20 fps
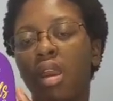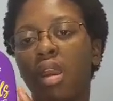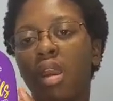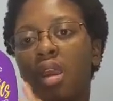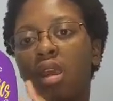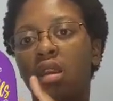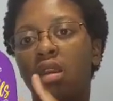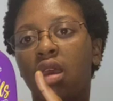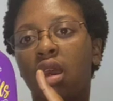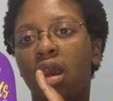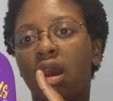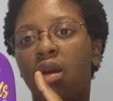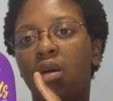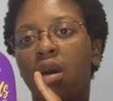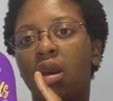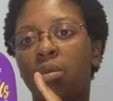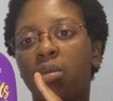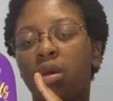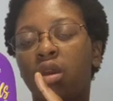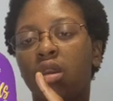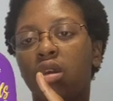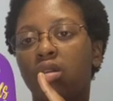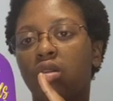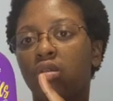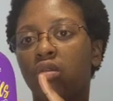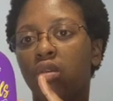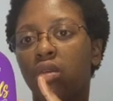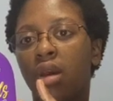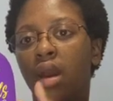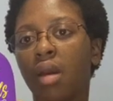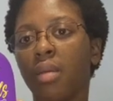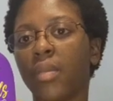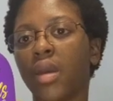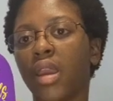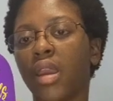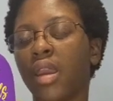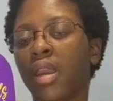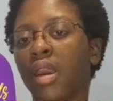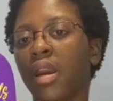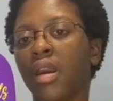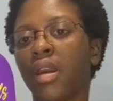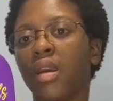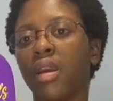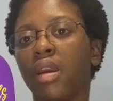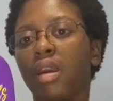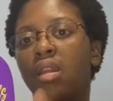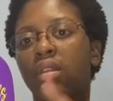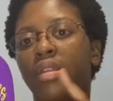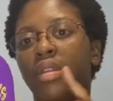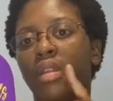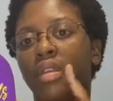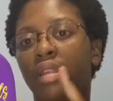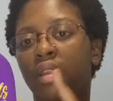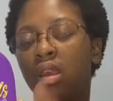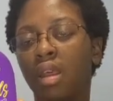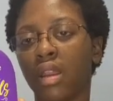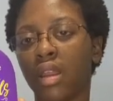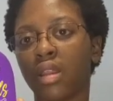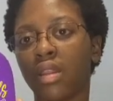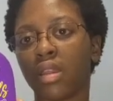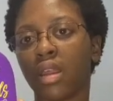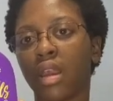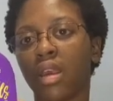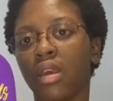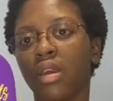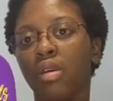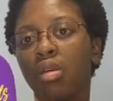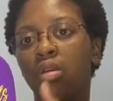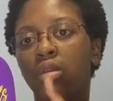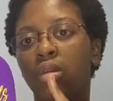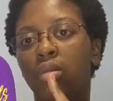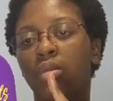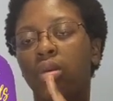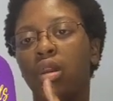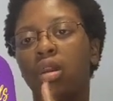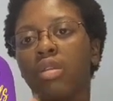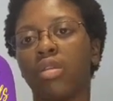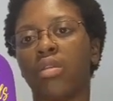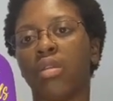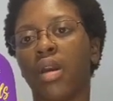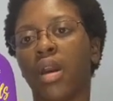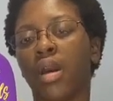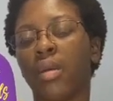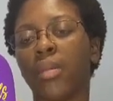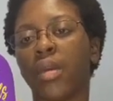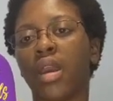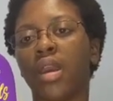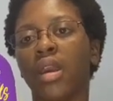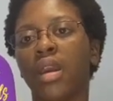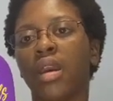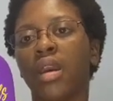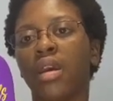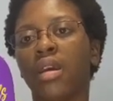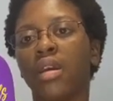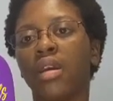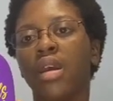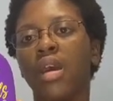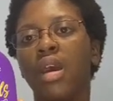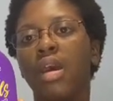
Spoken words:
and how I put it throughout my hair and the sealants I use and put it throughout my hair.